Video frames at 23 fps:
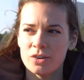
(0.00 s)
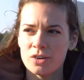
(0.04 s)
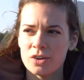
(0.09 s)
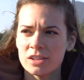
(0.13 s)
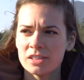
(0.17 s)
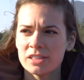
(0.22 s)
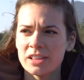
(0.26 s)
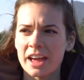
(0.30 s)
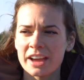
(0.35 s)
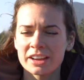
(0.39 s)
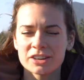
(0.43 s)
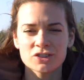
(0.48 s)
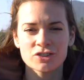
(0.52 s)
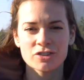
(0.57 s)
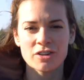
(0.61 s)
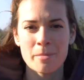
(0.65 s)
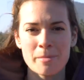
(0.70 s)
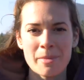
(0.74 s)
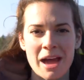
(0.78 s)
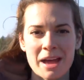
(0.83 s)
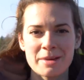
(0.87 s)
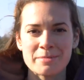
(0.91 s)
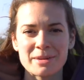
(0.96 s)
like to
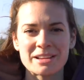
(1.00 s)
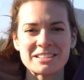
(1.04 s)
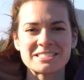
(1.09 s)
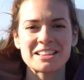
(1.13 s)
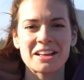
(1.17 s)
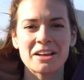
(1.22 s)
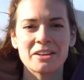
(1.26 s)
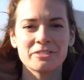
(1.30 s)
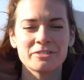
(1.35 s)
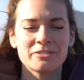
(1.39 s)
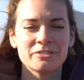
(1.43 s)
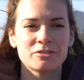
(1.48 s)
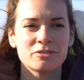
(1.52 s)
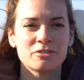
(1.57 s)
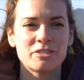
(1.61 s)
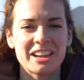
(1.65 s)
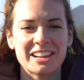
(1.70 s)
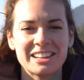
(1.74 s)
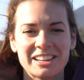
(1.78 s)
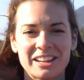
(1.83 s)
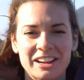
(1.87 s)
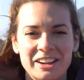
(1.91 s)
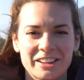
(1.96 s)
remind myself
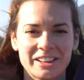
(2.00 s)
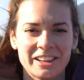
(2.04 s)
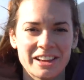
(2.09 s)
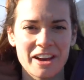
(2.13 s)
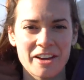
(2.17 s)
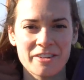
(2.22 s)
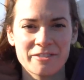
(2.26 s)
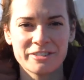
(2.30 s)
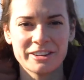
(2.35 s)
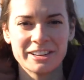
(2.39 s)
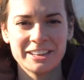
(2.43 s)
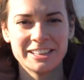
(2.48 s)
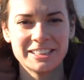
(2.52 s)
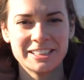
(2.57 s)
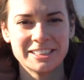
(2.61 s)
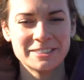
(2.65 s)
regularly of.